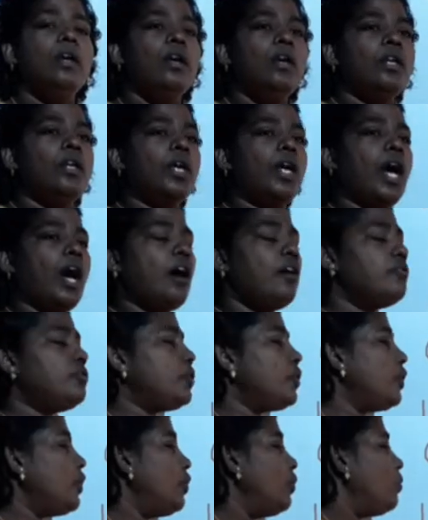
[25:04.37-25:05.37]
you have
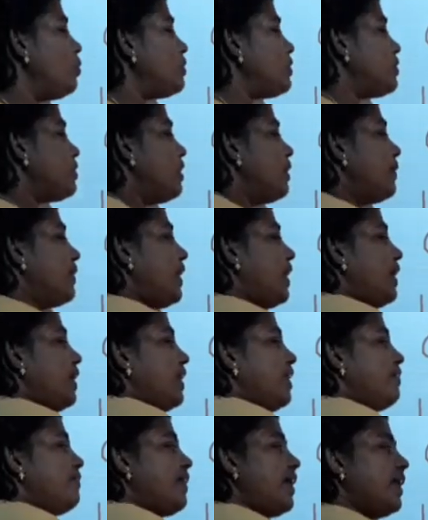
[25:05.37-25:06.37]
to use the
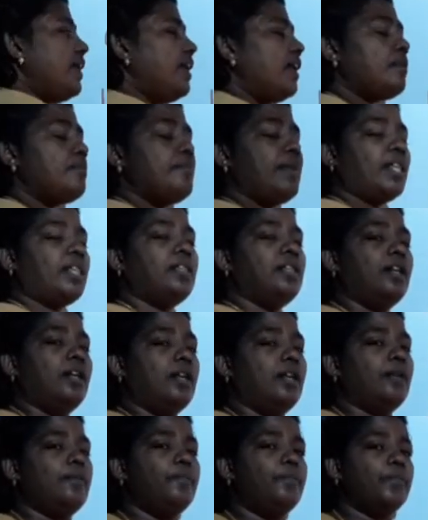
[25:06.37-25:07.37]
divider
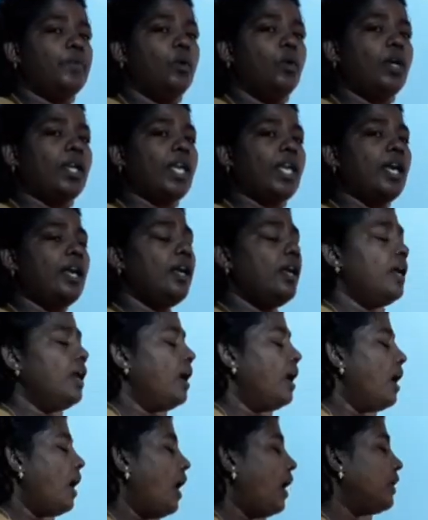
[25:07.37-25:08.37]
method.
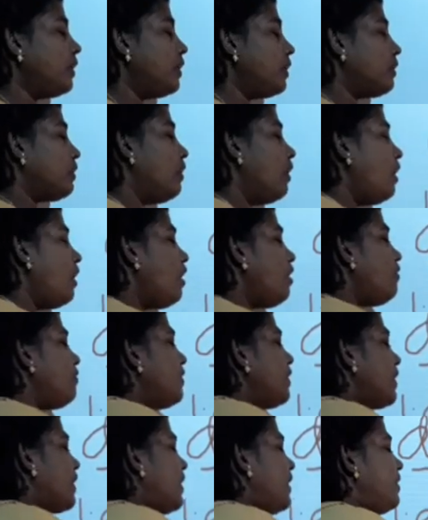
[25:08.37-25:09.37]
Okay, and the
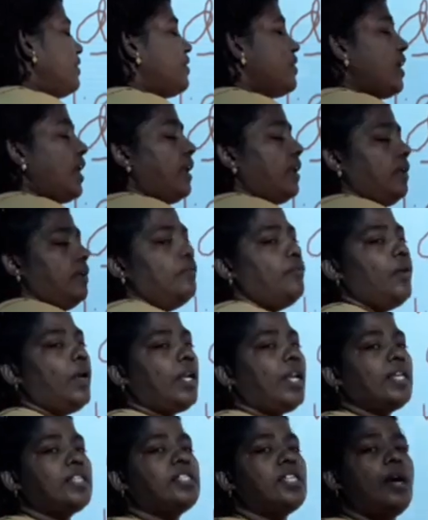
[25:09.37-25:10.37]
curved region, for
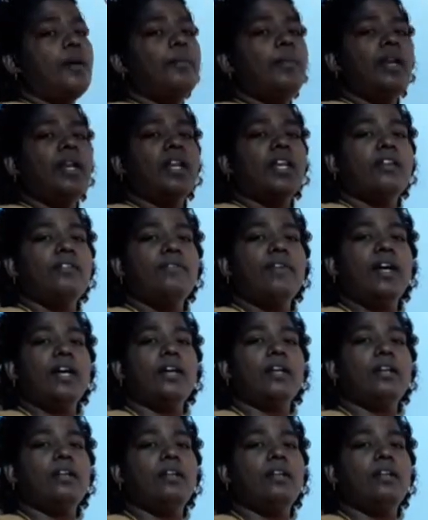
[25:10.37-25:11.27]
example, river,